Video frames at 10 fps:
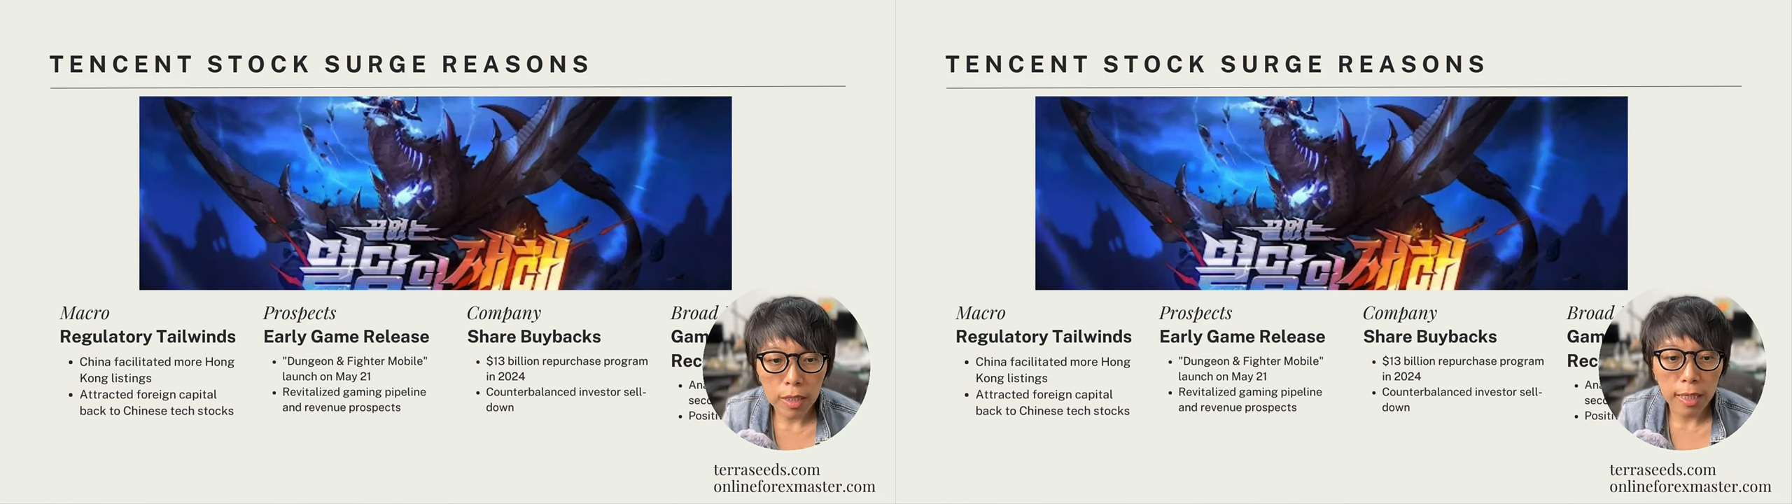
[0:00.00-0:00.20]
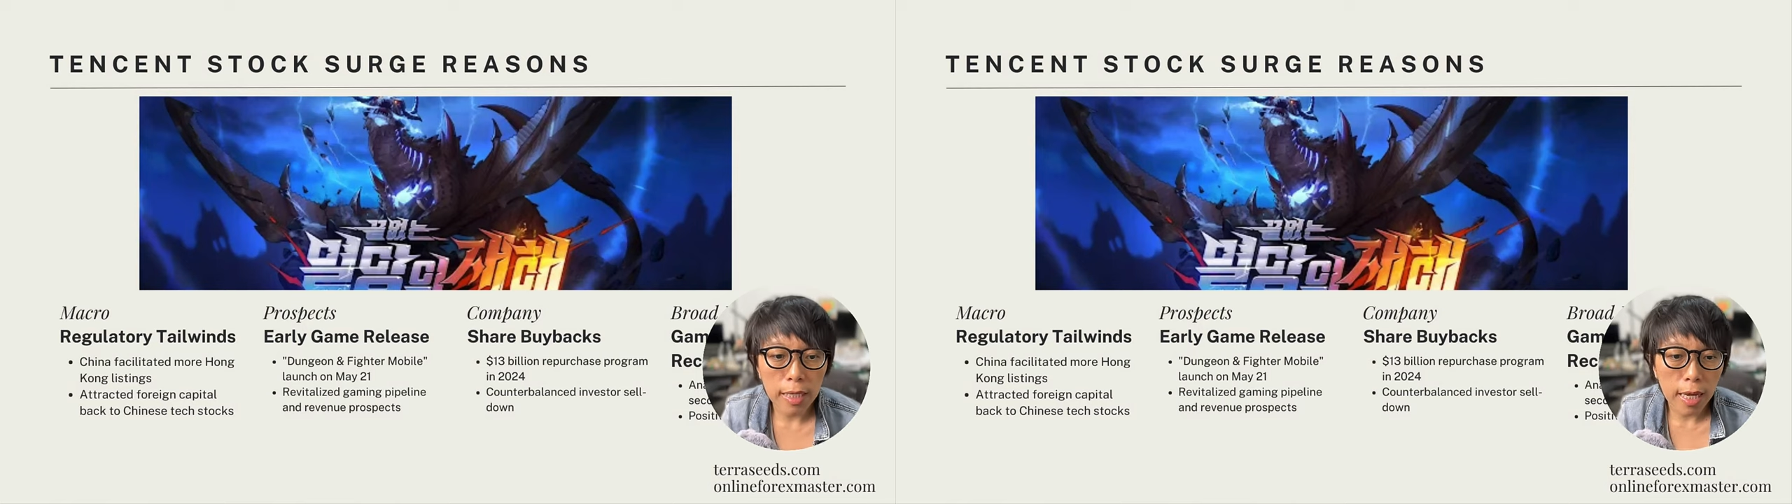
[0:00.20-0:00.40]

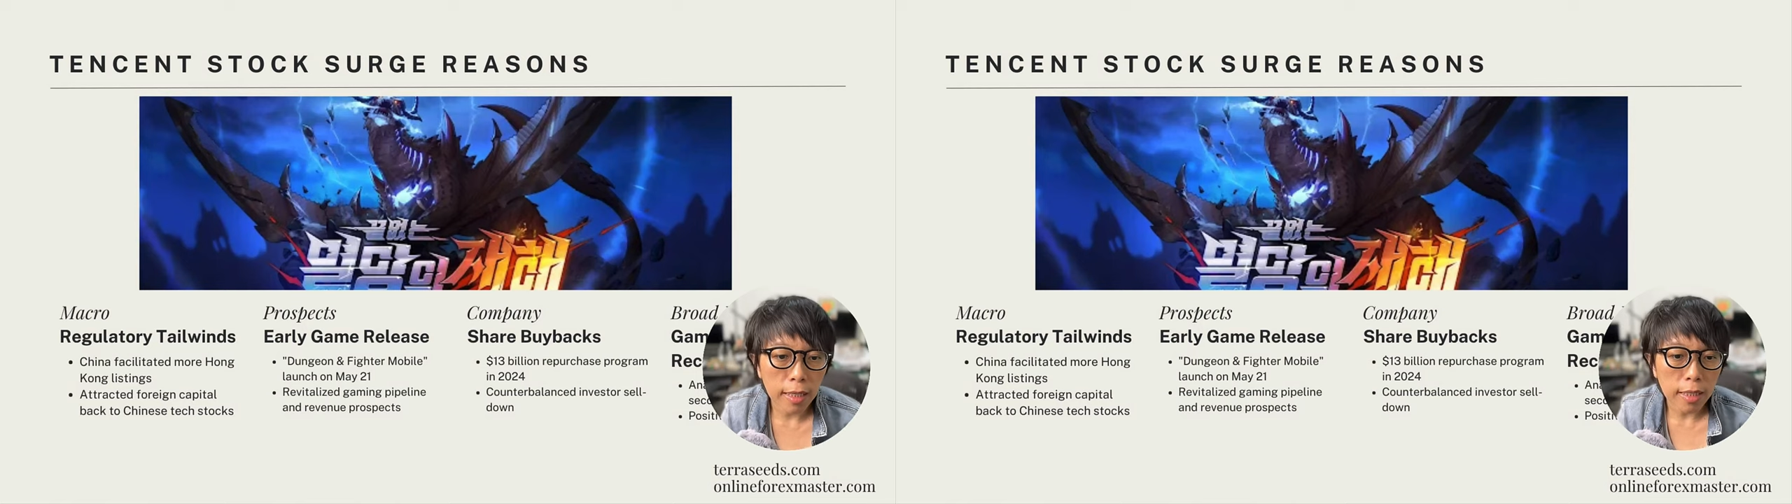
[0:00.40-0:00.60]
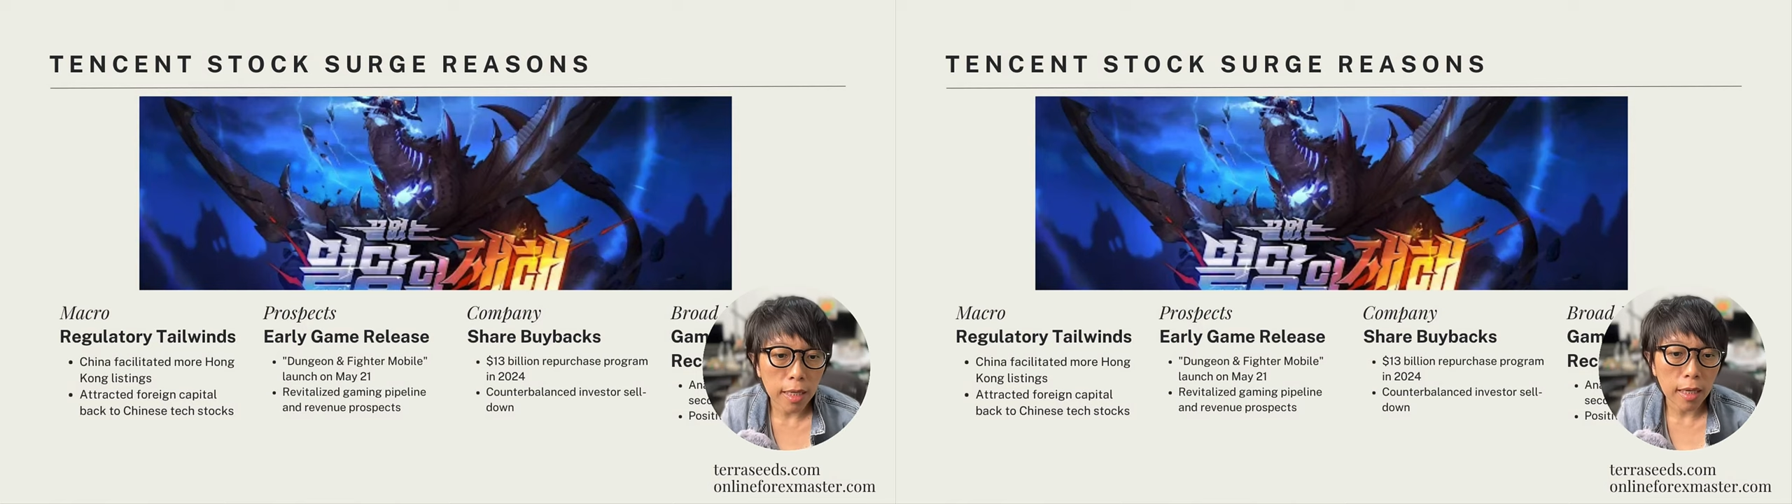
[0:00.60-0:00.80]
that
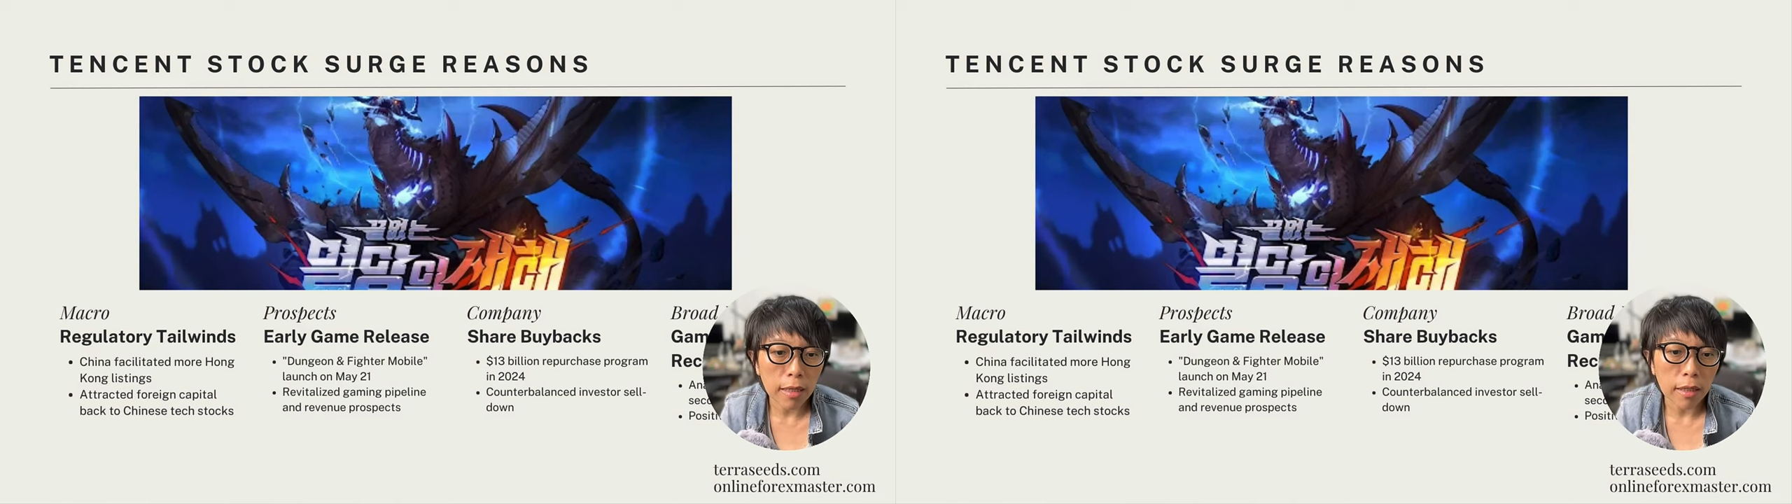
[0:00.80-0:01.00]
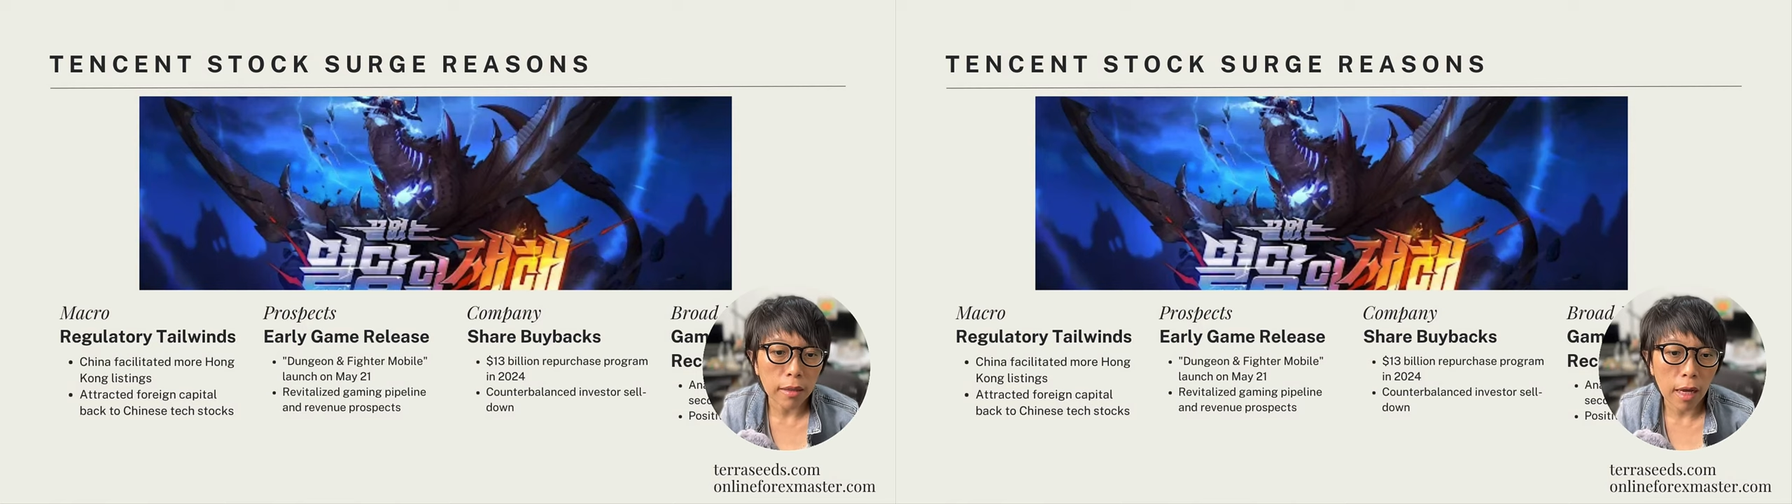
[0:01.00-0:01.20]

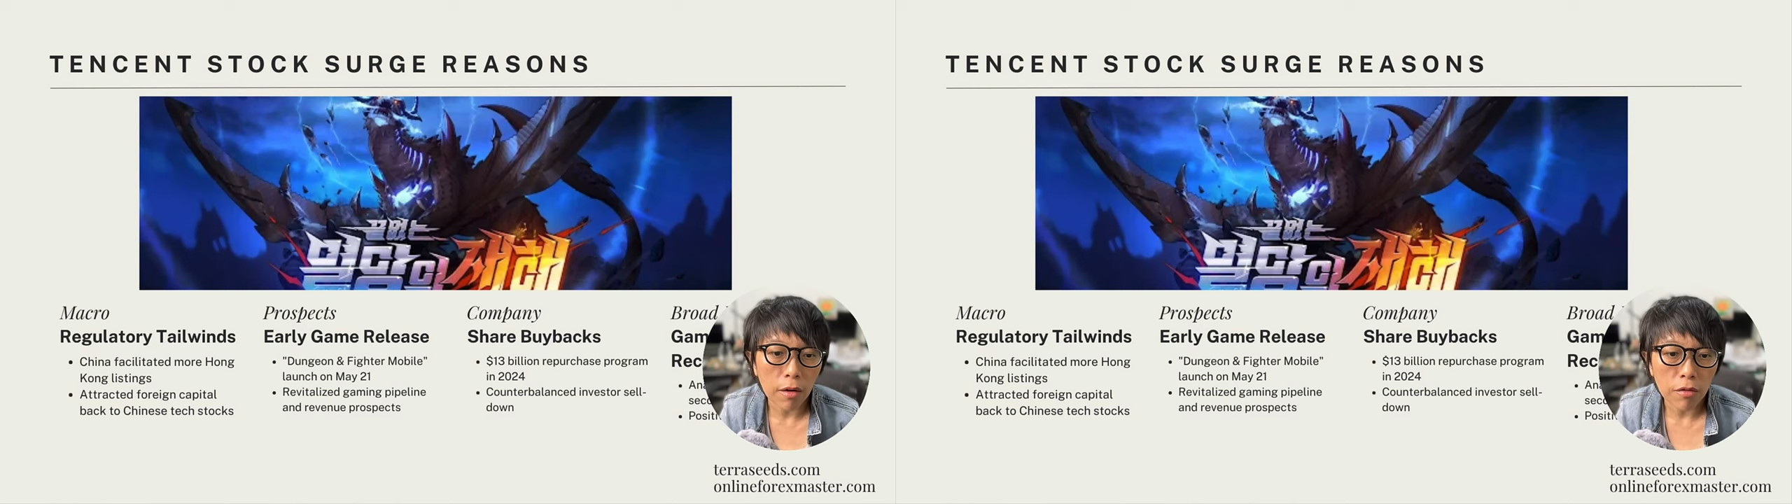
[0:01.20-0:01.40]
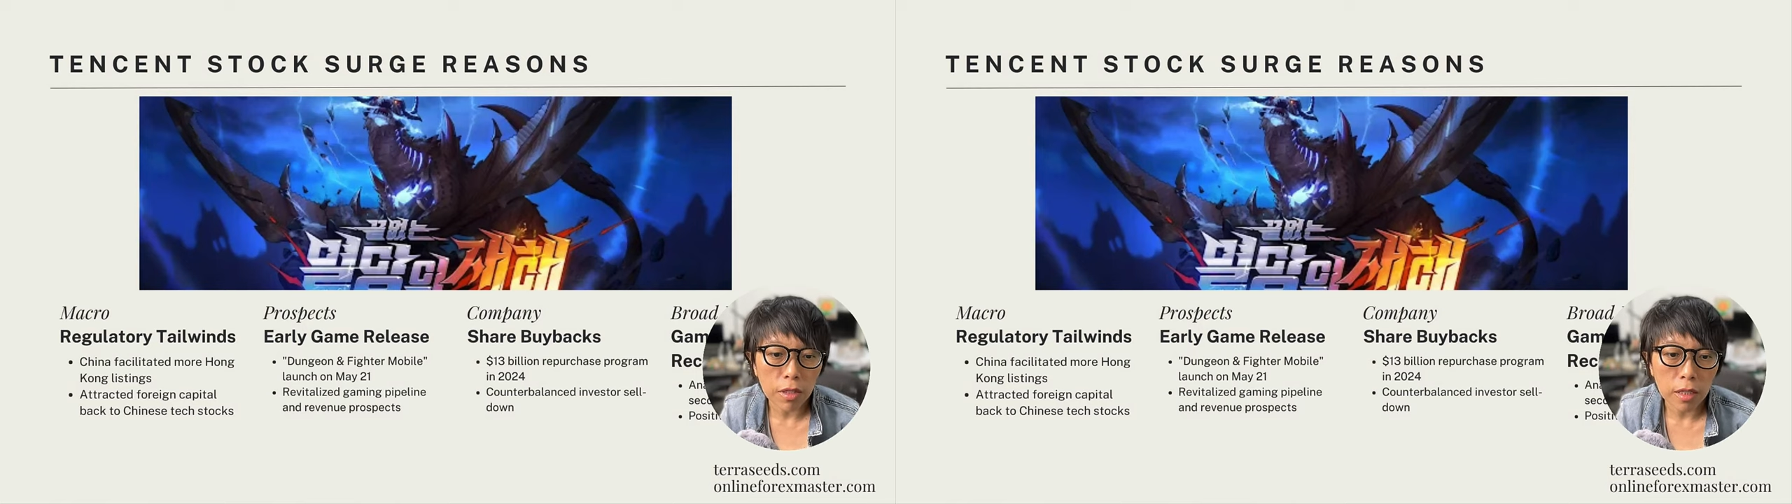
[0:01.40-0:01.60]
Tencent
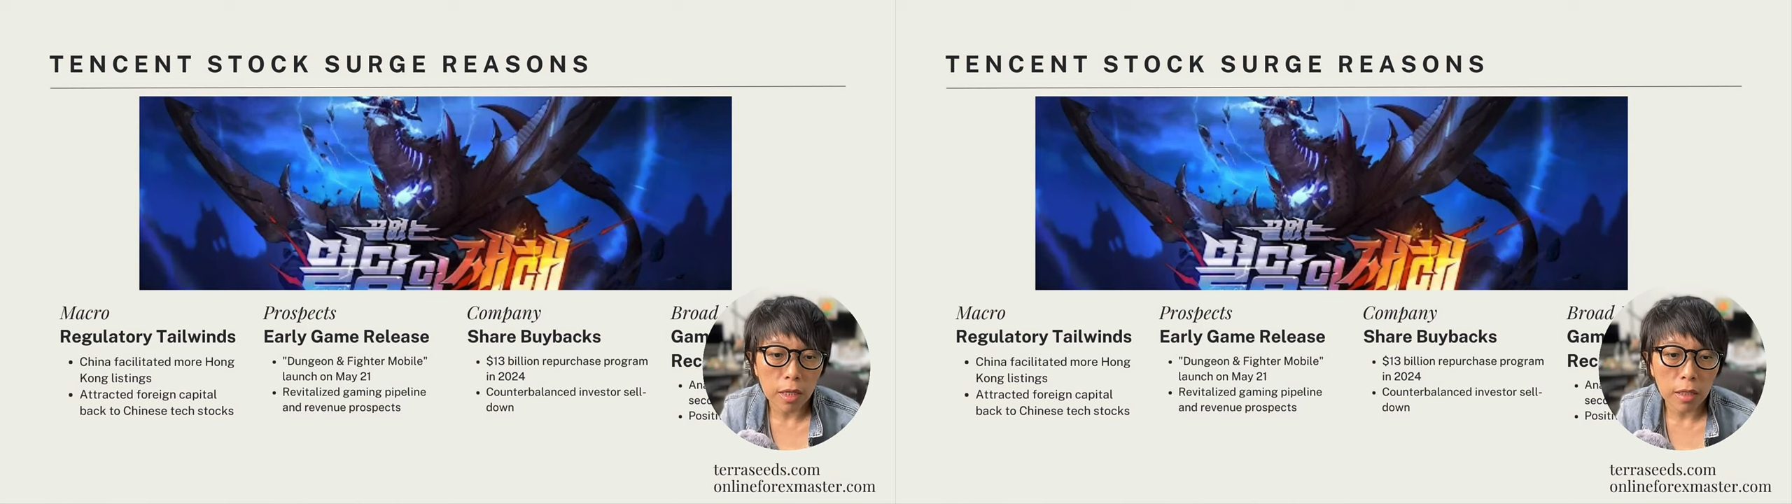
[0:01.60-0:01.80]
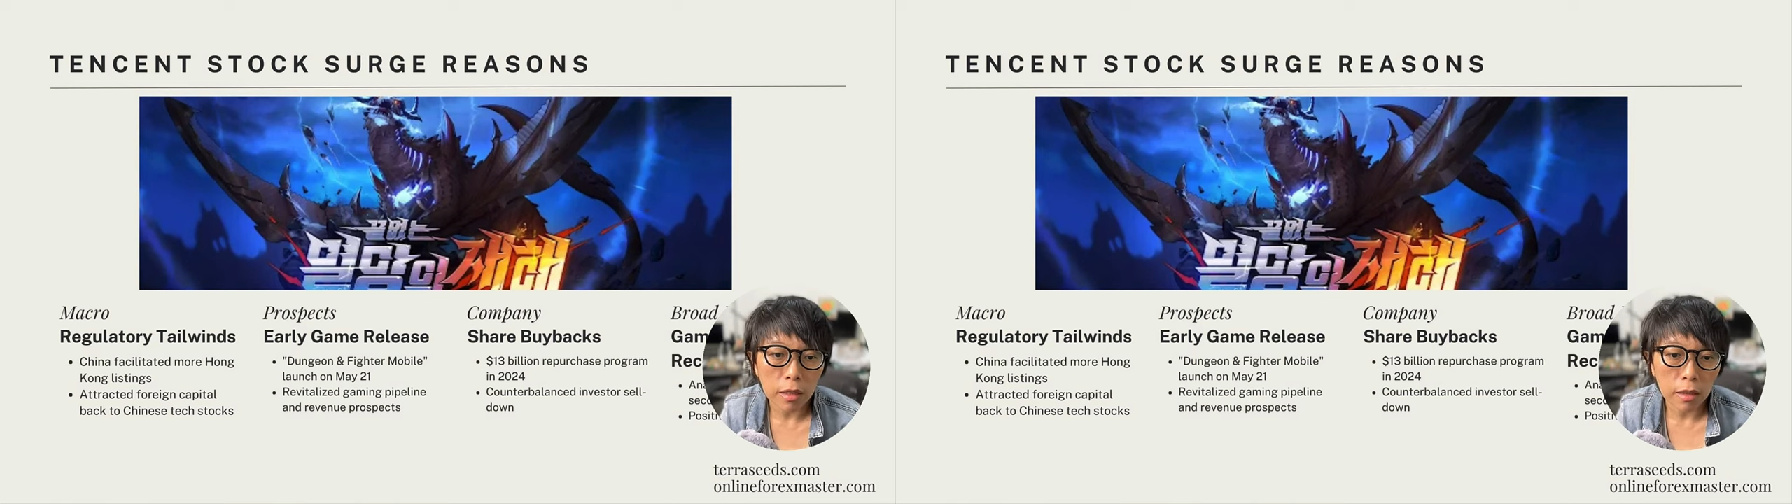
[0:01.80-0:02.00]
announced the